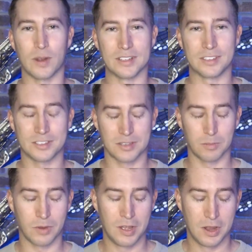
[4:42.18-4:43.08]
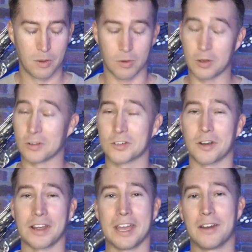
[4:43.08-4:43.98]
system. Whether you're
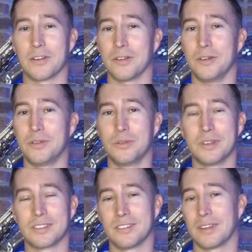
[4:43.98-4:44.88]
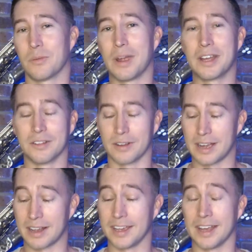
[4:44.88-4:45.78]
starting out or you do this on a regular,
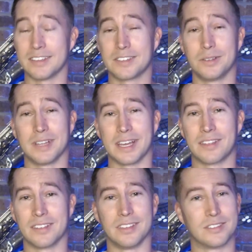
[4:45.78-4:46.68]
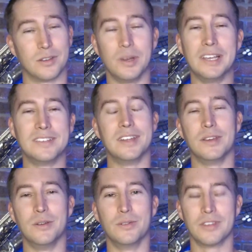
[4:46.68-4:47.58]
again, I still like this. It's so easy to
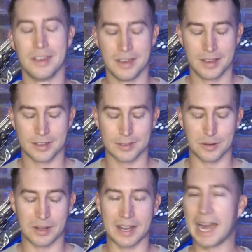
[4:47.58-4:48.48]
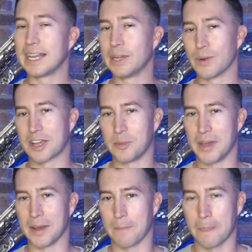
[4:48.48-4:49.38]
use. So highly
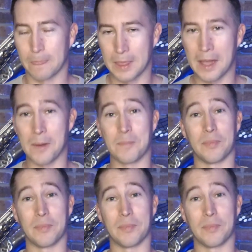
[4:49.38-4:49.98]
recommend. Now,